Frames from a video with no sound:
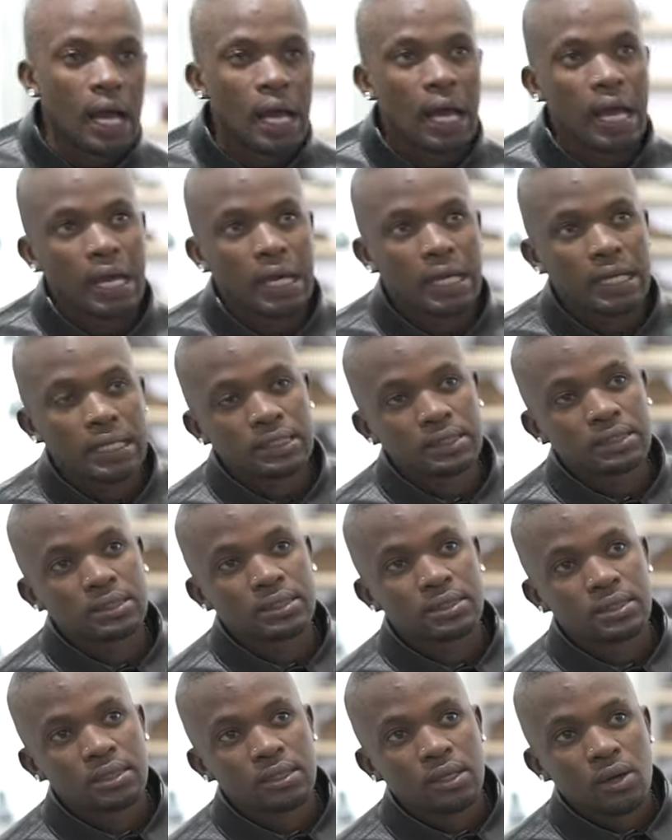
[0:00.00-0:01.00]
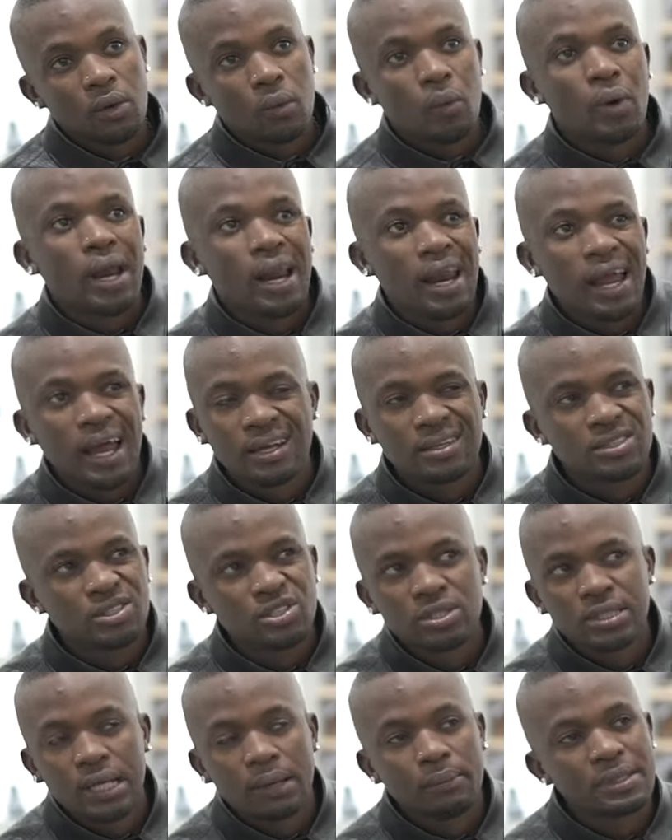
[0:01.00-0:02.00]
And what I like is
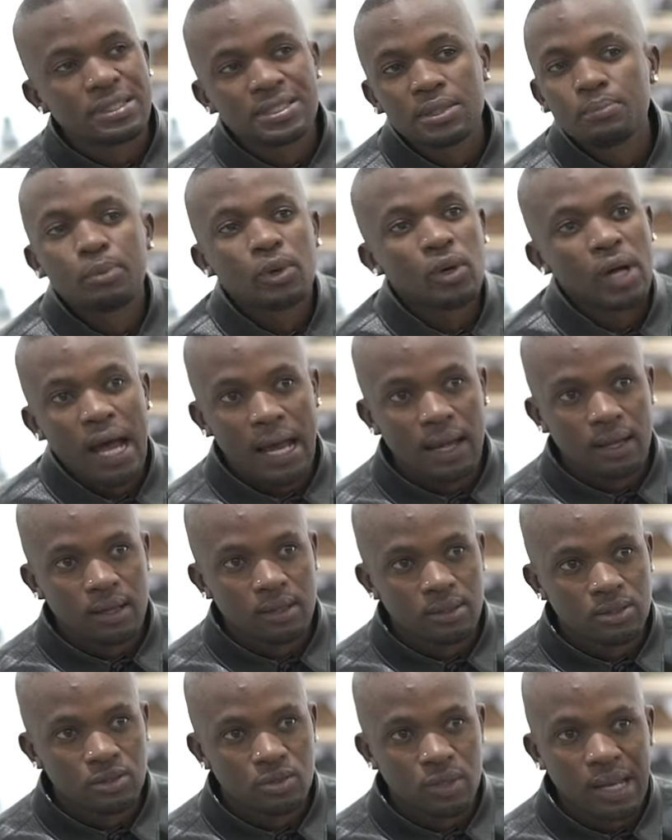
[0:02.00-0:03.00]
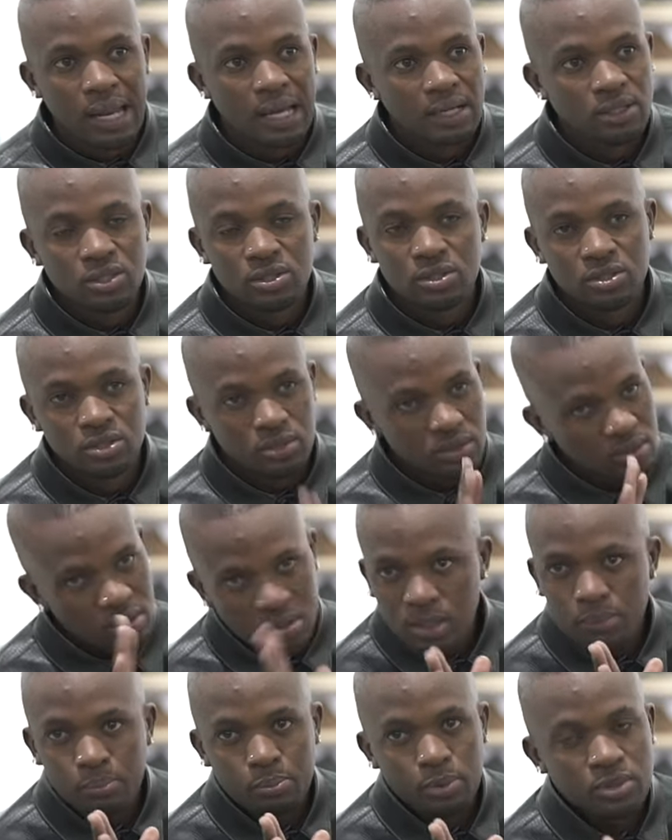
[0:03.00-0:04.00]
just, I'm a simple guy, so I like just
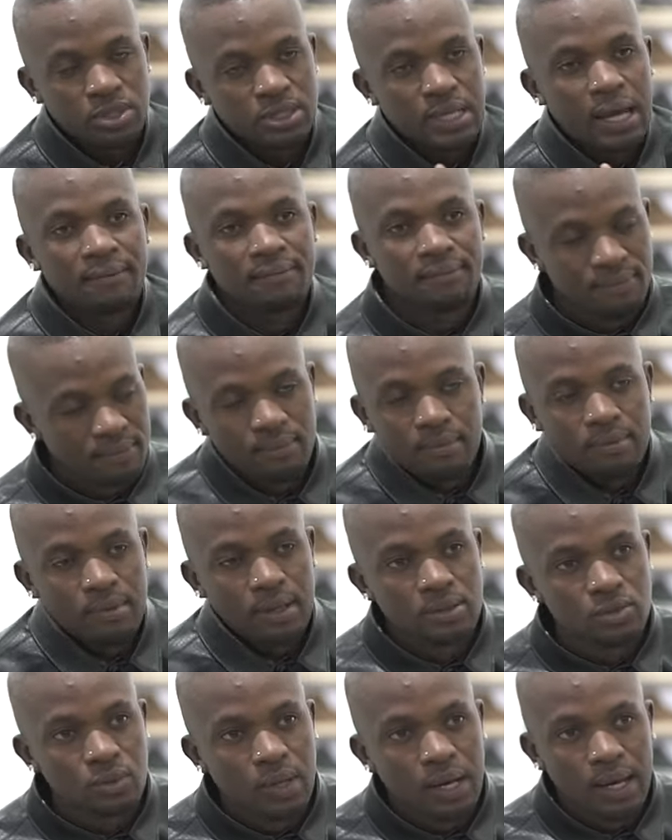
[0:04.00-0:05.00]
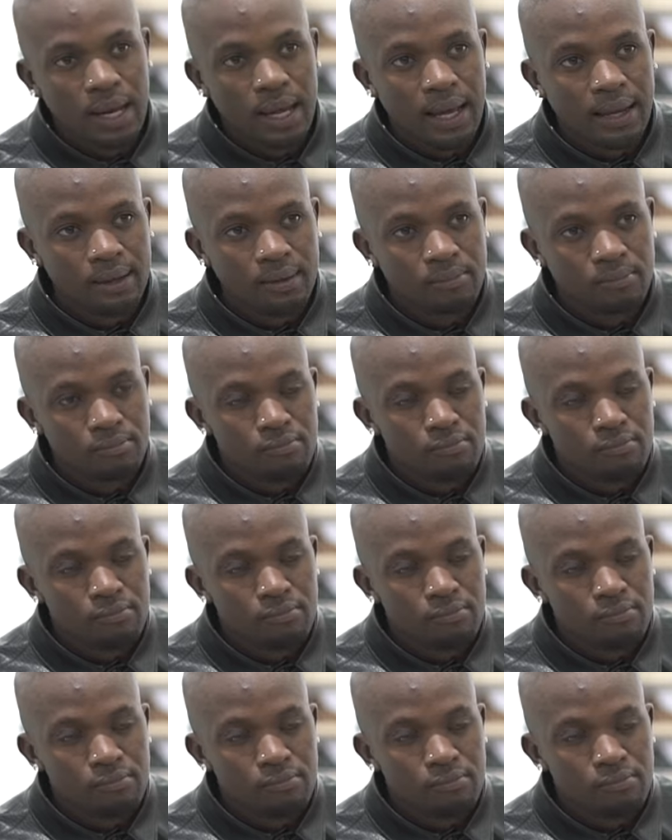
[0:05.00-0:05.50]
simple stuff, that's what I like.